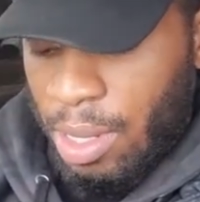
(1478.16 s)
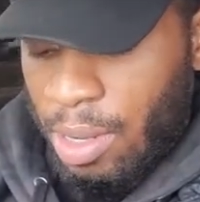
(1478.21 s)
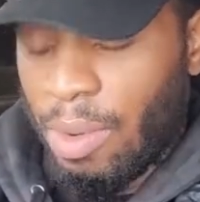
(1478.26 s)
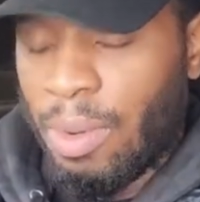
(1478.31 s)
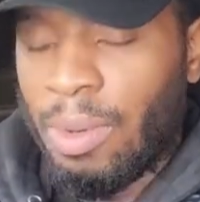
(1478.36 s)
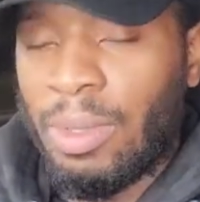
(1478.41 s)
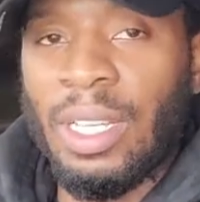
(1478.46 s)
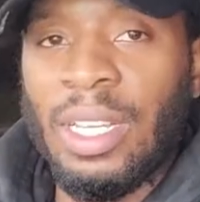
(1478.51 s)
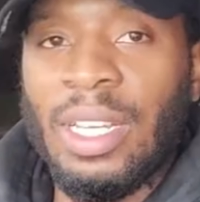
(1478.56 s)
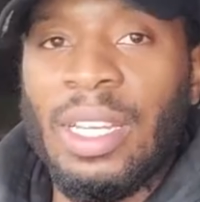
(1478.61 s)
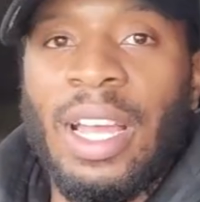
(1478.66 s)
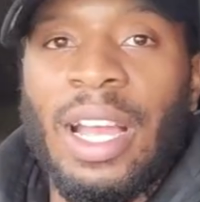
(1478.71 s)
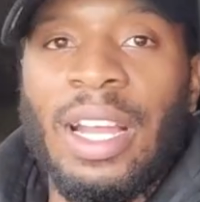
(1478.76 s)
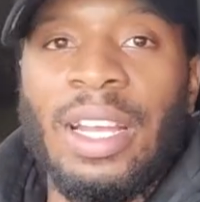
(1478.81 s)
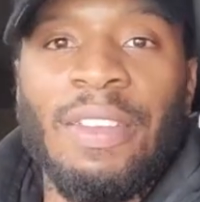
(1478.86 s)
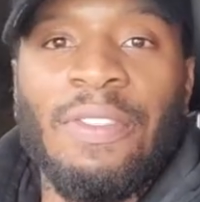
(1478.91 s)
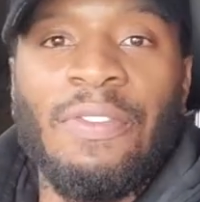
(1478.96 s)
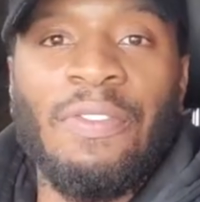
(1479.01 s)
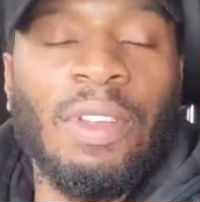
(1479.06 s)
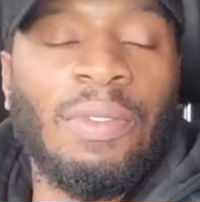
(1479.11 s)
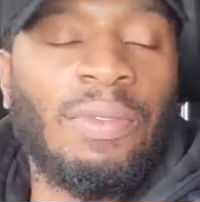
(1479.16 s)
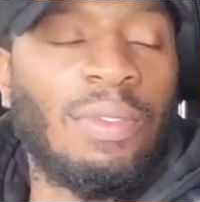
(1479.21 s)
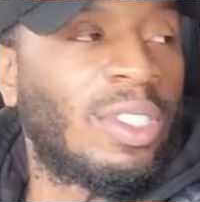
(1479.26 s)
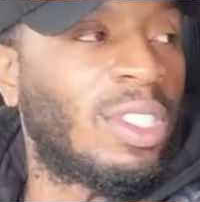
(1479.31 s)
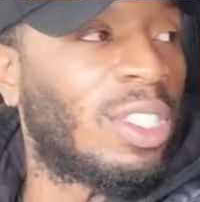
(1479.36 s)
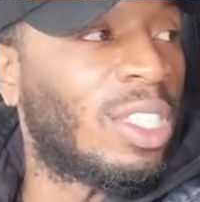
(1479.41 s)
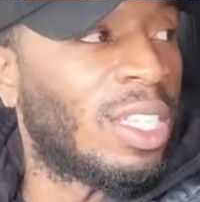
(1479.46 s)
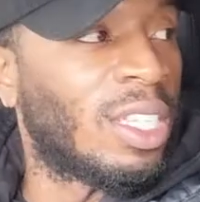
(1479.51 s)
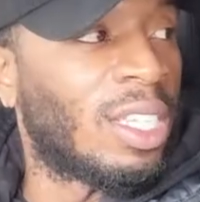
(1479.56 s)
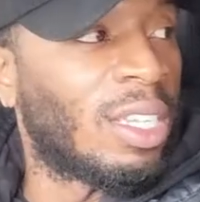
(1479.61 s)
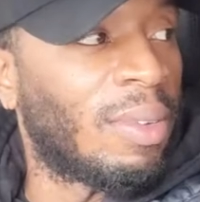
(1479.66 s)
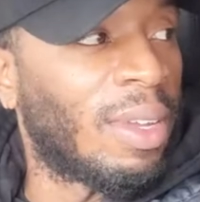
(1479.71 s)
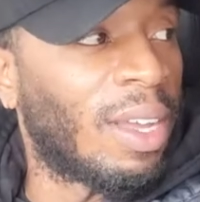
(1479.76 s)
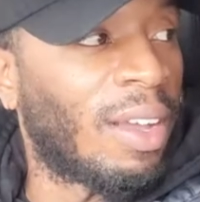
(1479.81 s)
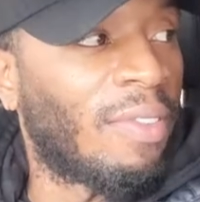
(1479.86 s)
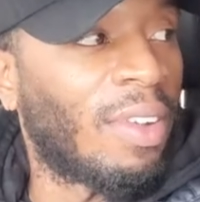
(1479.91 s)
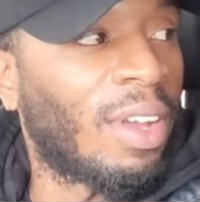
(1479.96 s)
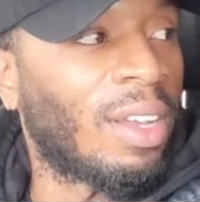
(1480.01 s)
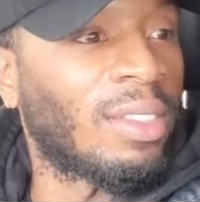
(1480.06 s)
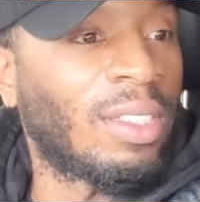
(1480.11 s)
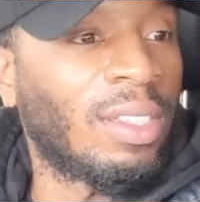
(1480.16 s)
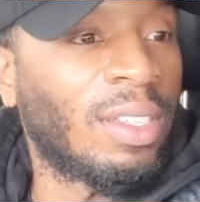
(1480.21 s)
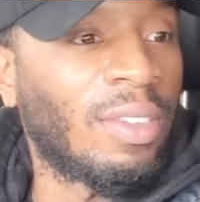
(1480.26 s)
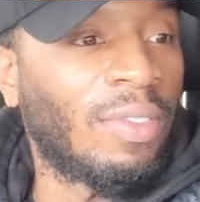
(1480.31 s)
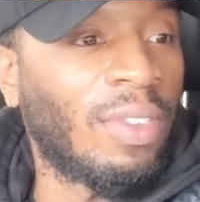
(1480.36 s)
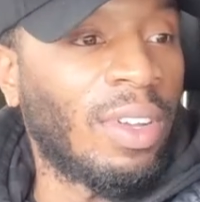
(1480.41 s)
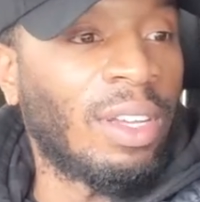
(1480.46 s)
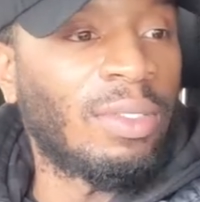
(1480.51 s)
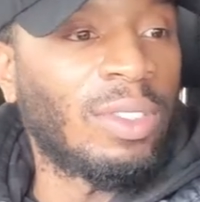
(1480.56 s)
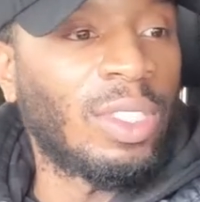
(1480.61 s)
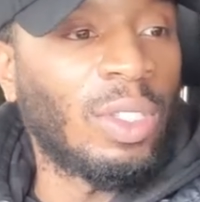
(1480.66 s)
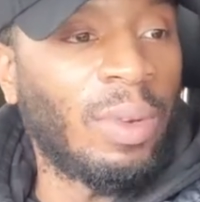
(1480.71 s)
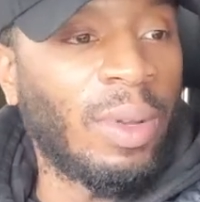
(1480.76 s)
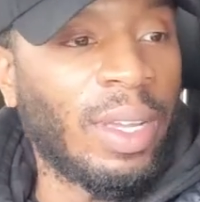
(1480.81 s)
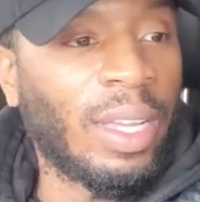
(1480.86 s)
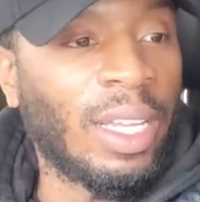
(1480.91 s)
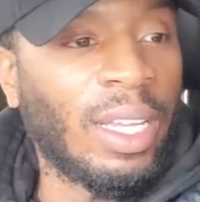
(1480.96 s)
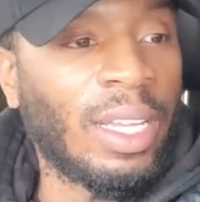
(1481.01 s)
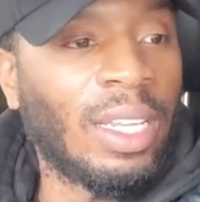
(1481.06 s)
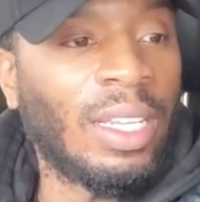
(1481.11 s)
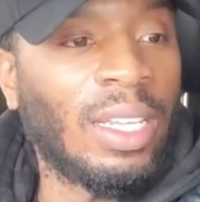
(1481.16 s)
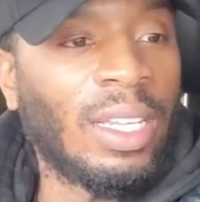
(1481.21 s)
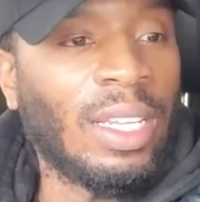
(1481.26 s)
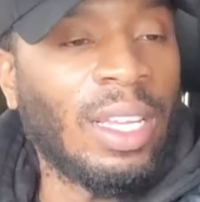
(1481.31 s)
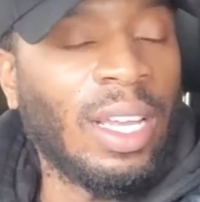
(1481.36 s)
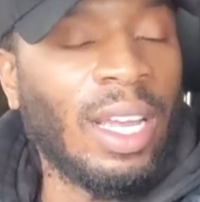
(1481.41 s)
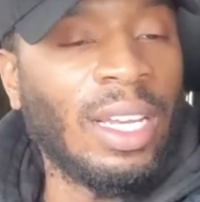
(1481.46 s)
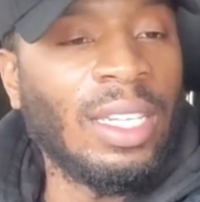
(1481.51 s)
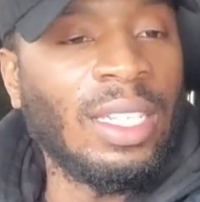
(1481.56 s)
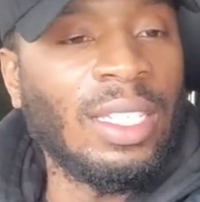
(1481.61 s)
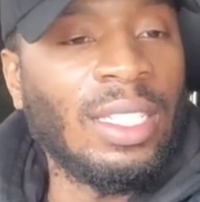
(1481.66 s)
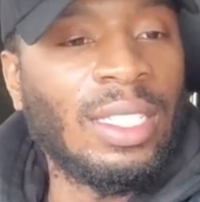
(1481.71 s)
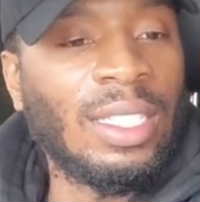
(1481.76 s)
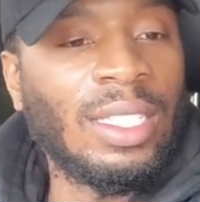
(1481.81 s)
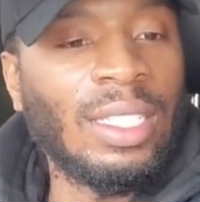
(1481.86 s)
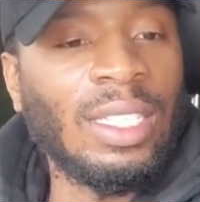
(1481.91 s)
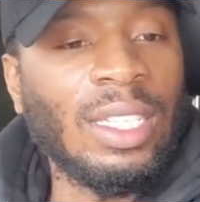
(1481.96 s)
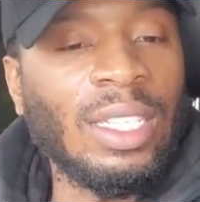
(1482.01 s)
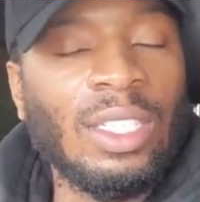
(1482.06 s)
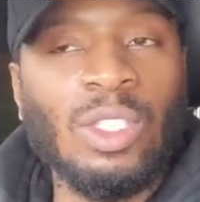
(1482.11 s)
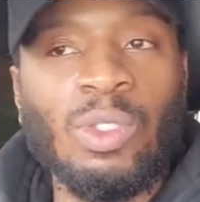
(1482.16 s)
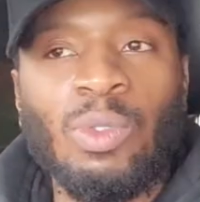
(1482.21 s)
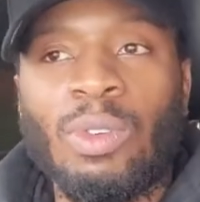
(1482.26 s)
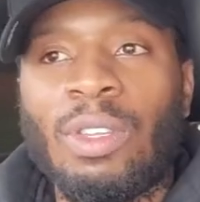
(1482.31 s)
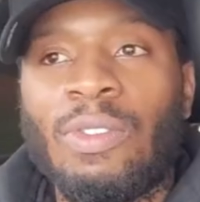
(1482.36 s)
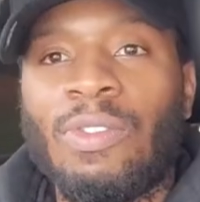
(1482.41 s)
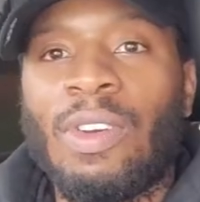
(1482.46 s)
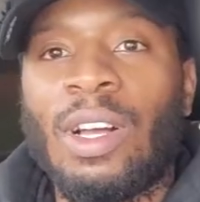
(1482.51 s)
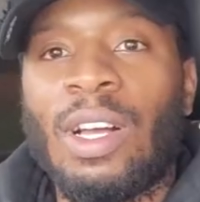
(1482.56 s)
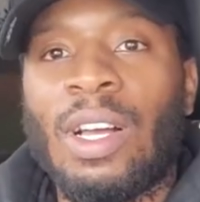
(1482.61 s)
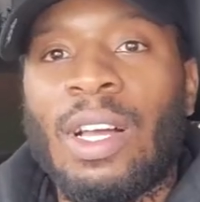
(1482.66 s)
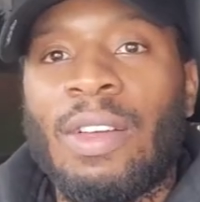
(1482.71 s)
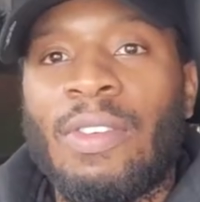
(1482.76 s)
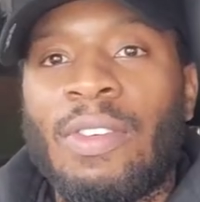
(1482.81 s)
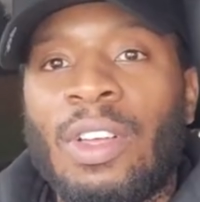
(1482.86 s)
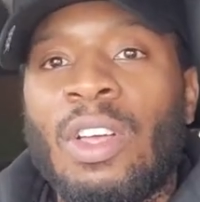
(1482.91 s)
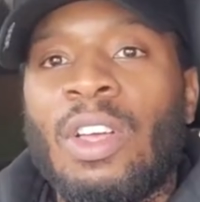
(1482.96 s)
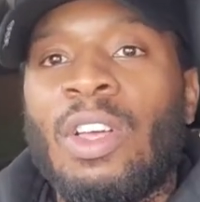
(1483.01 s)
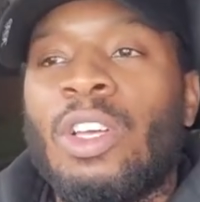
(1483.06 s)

We was at 90.50, and then we got 575, so we're at 96.25.